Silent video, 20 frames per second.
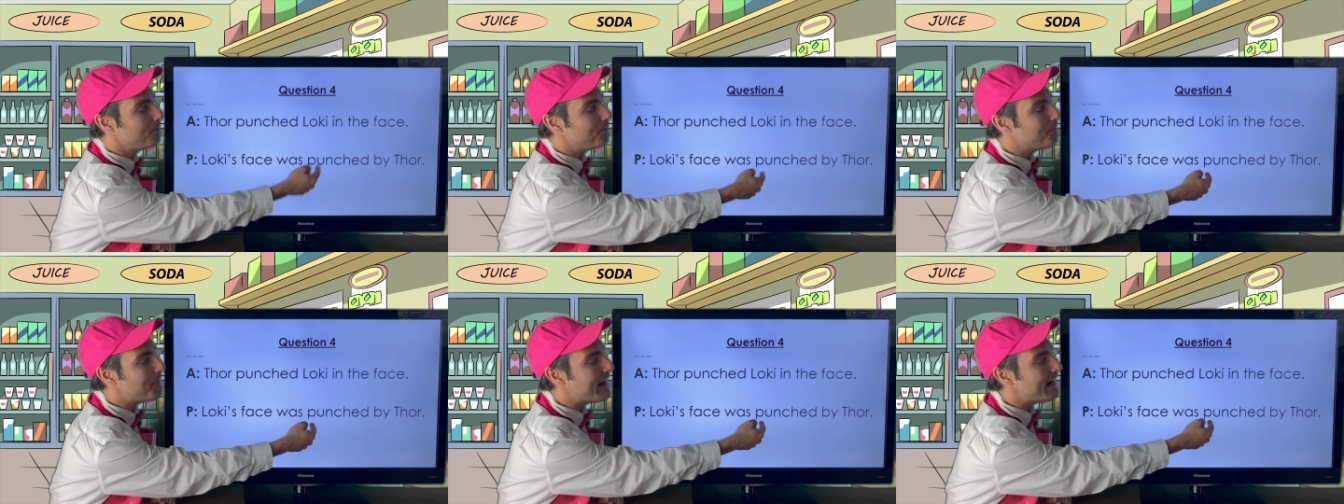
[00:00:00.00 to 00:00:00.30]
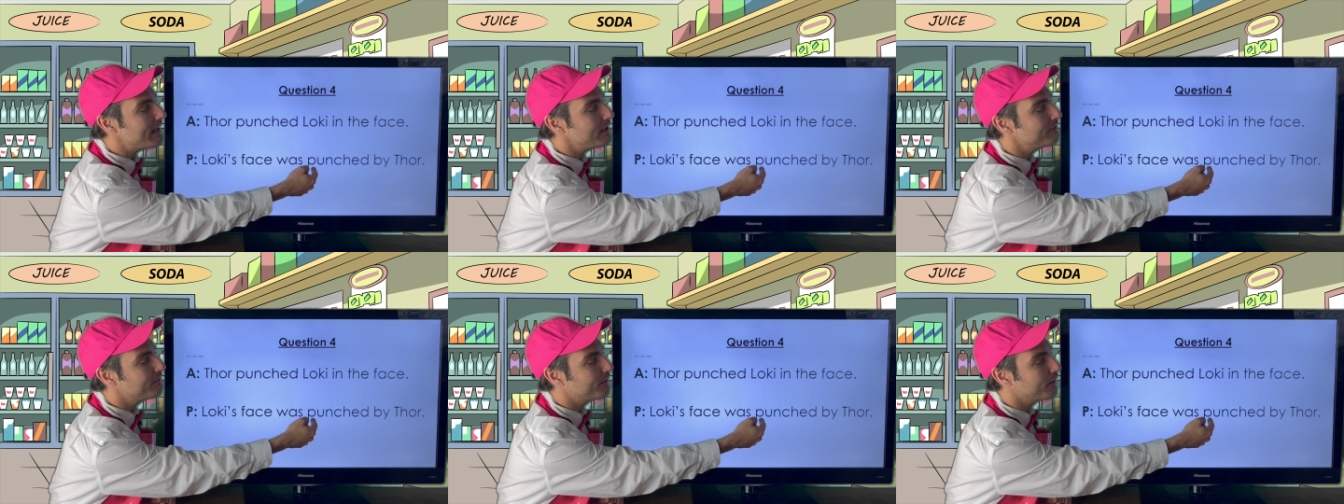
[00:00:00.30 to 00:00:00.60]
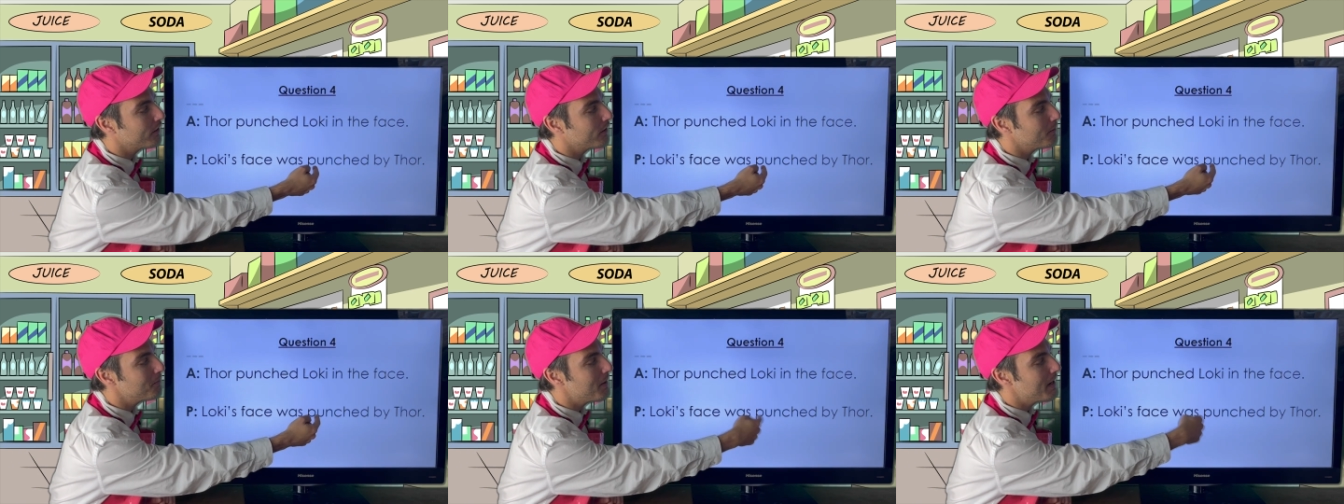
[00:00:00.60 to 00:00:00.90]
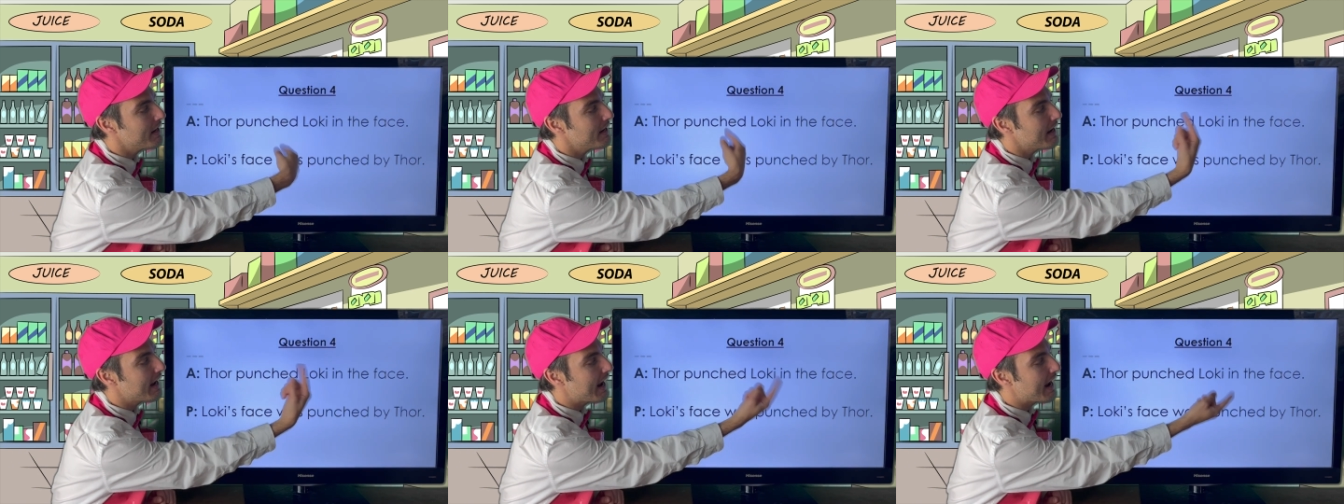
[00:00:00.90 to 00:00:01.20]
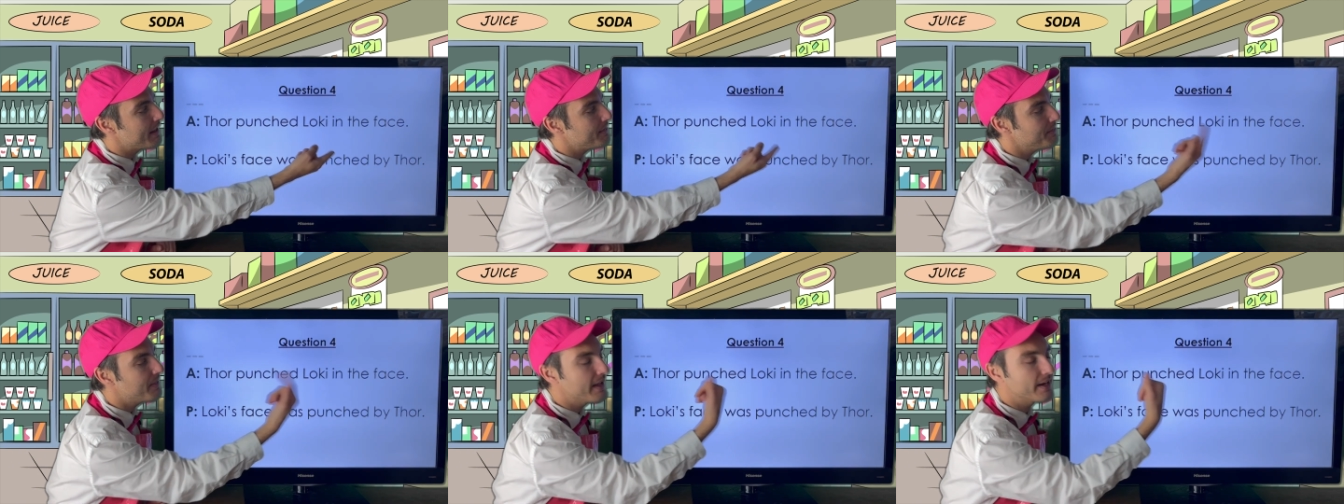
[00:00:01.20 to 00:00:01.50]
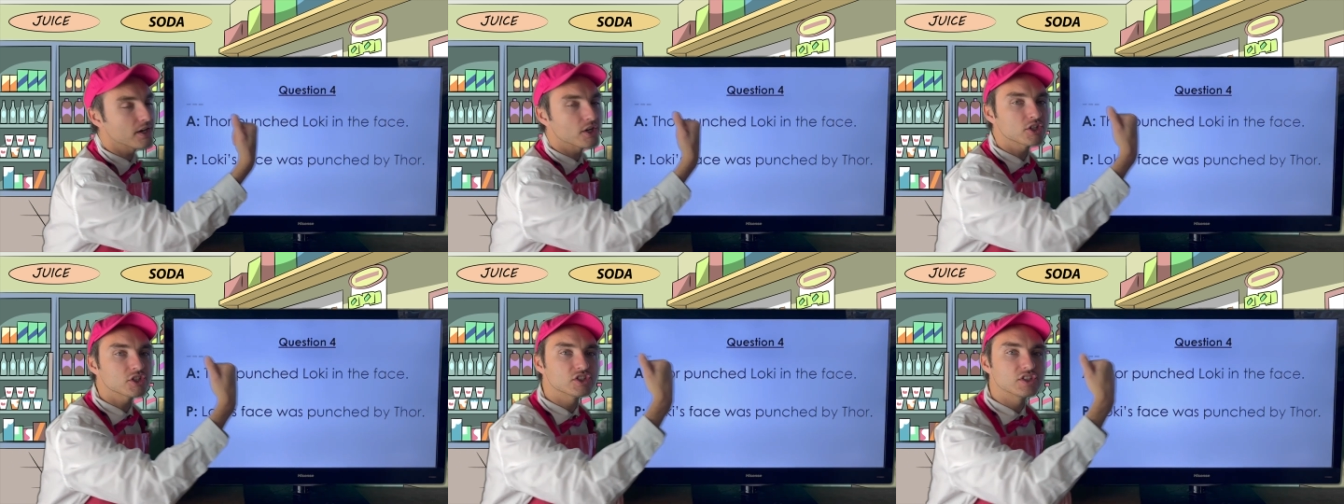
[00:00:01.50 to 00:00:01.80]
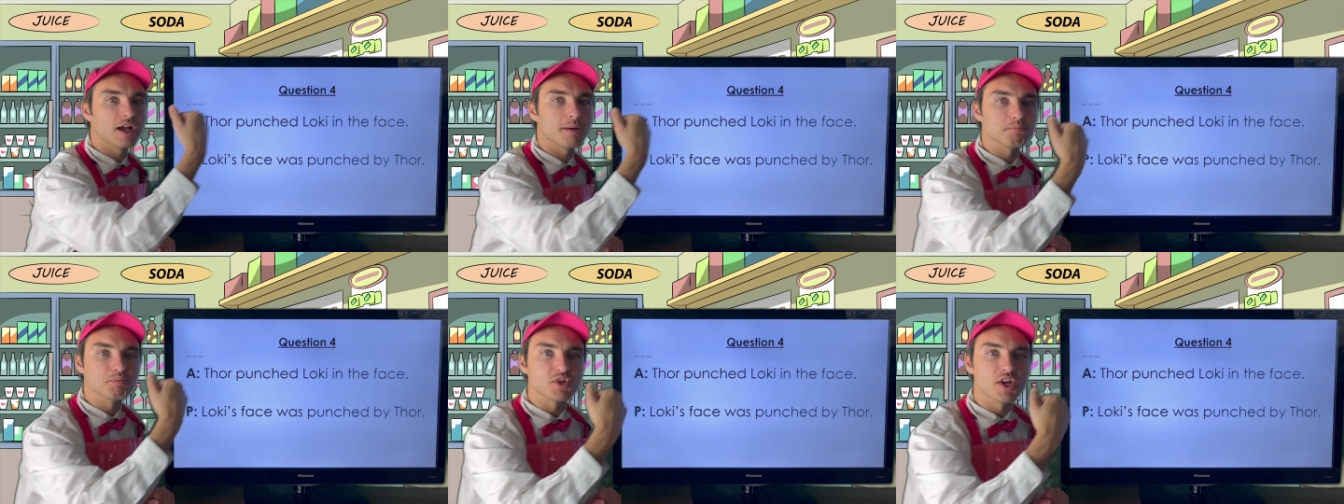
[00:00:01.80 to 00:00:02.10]
main verb, and then our
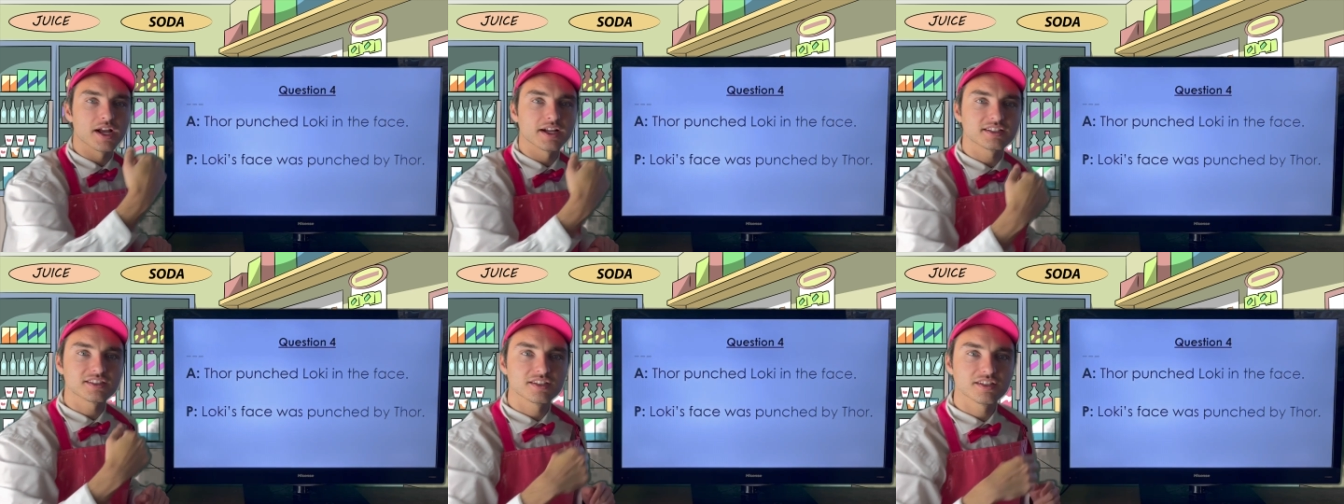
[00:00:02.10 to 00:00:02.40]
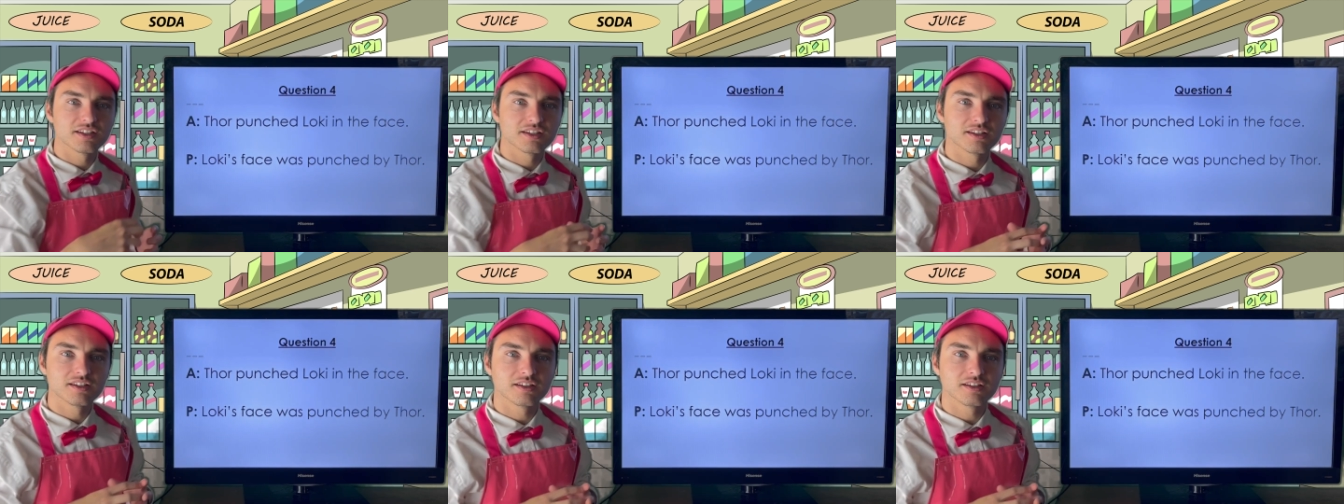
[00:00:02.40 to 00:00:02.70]
subject.